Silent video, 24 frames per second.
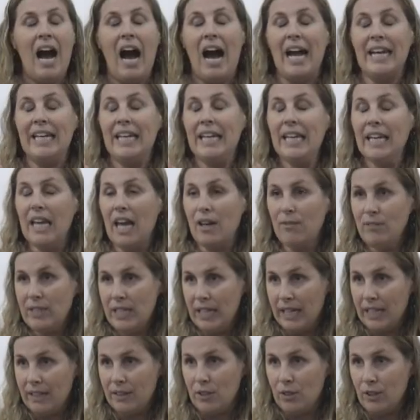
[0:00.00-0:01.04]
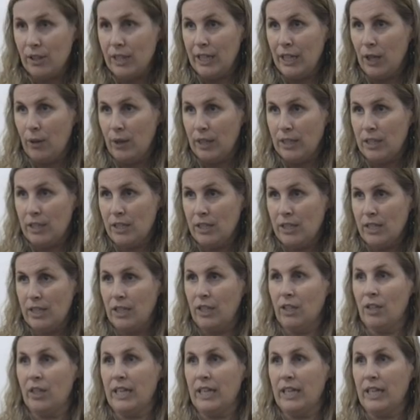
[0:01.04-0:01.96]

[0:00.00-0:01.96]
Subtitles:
I'd love to answer any questions that you